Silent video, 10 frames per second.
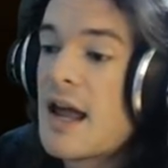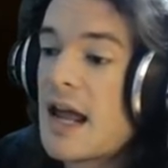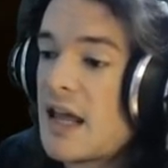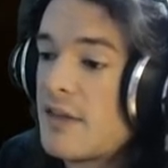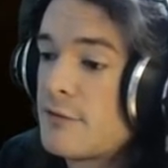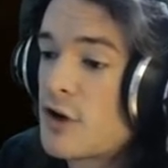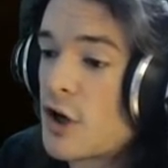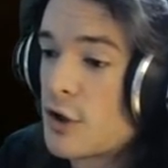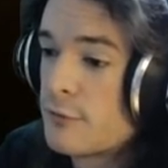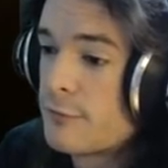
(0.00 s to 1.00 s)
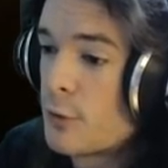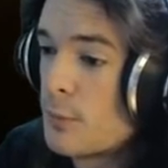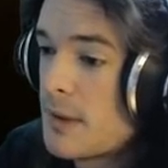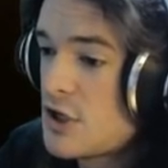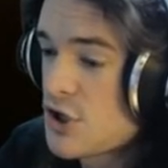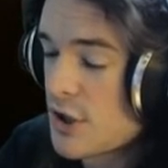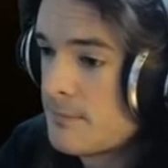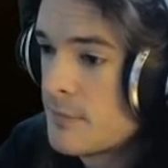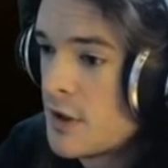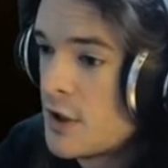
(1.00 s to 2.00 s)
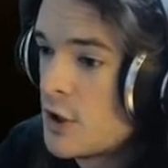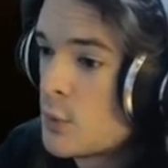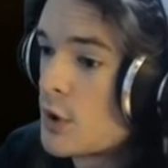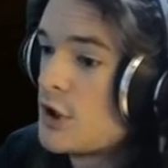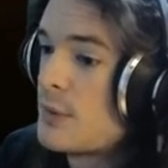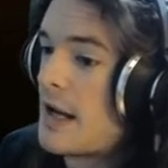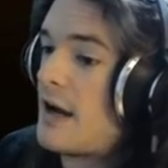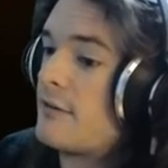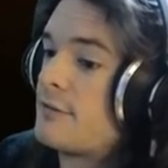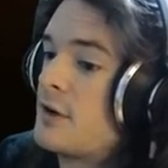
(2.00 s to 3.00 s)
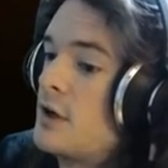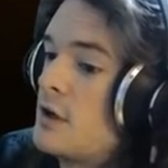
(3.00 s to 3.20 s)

And they've got a good formation, where you have